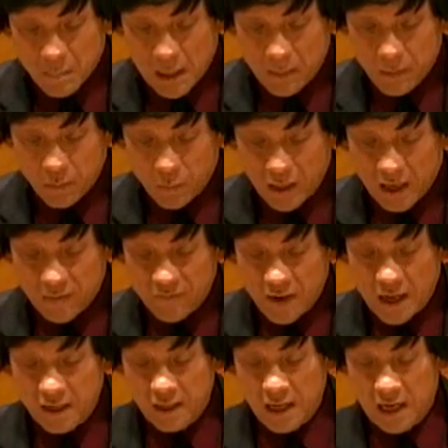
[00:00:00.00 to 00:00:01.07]
Maybe we can
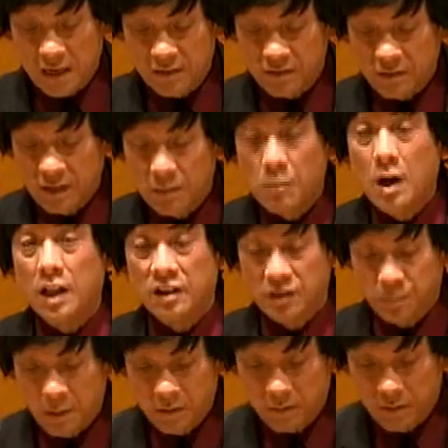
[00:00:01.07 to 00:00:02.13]
find an answer in
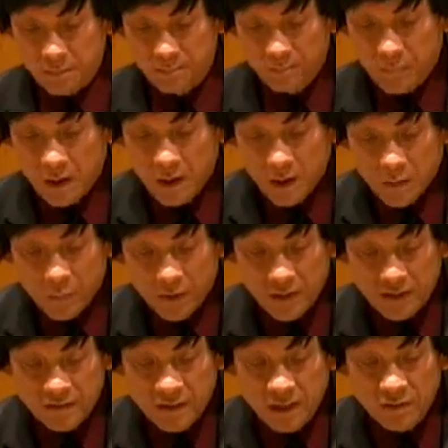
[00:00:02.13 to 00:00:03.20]
Molly's Pilgrim, where
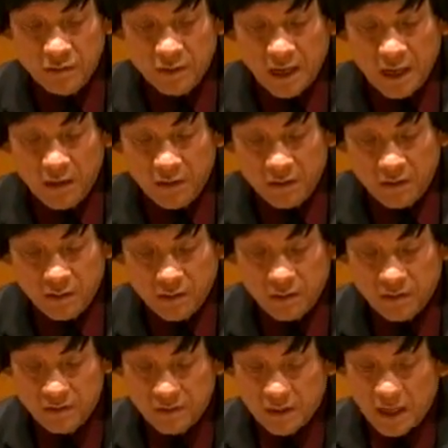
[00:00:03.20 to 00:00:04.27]
the central
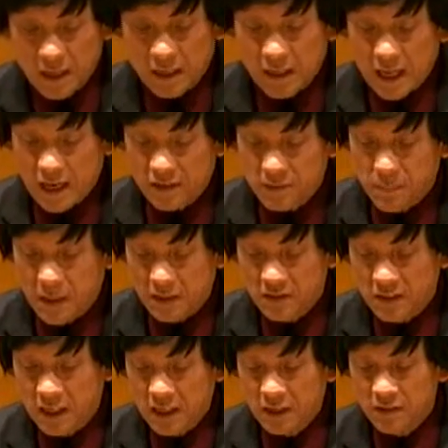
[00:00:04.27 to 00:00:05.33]
character's
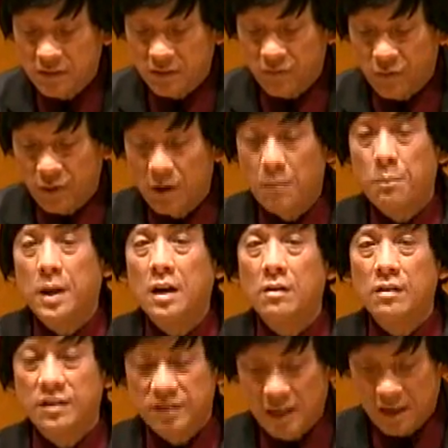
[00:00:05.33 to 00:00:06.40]
classmates tease her for her
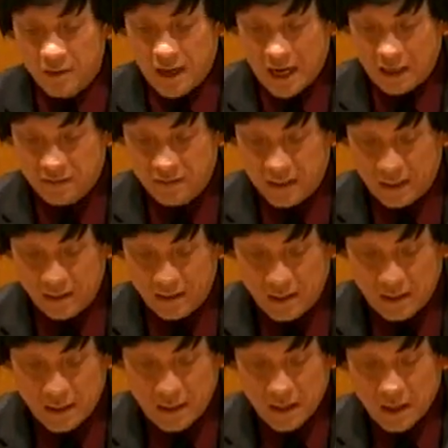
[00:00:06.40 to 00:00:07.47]
appearance and her accent.
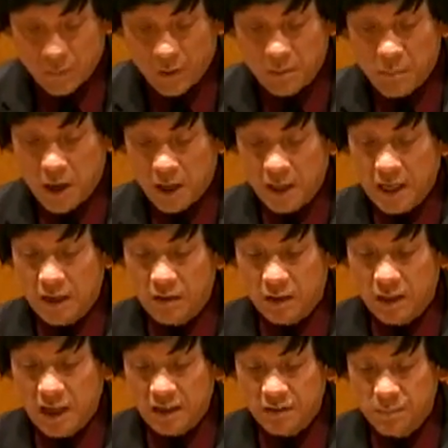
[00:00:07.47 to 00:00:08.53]
When Molly and her
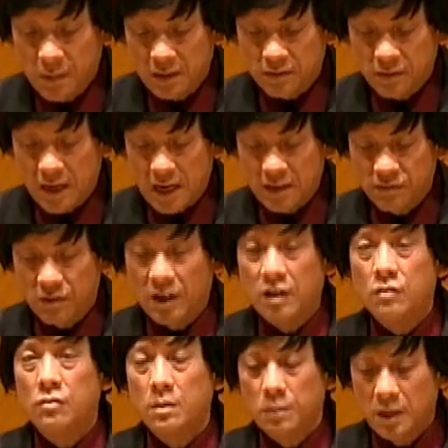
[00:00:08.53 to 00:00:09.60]
classmates are asked to
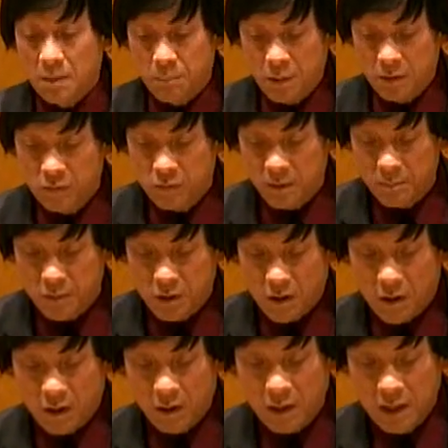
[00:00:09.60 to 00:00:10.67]
contribute a pilgrim
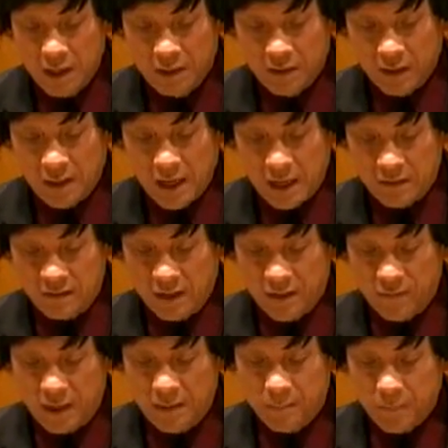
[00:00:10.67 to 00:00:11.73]
doll to
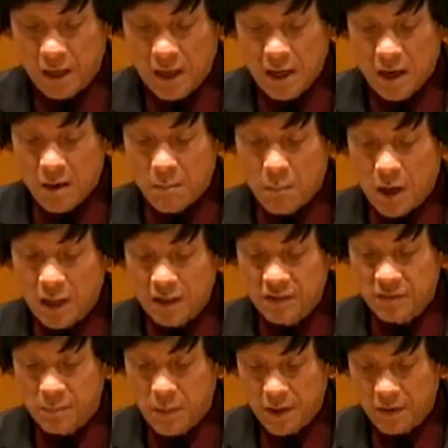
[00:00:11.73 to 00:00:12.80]
Thanksgiving,
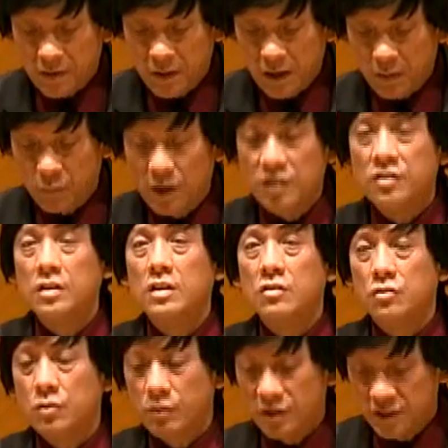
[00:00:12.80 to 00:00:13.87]
Molly's mother, a
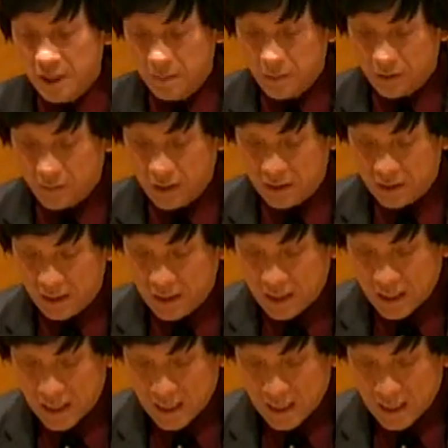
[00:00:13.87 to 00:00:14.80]
Russian Jewish immigrant,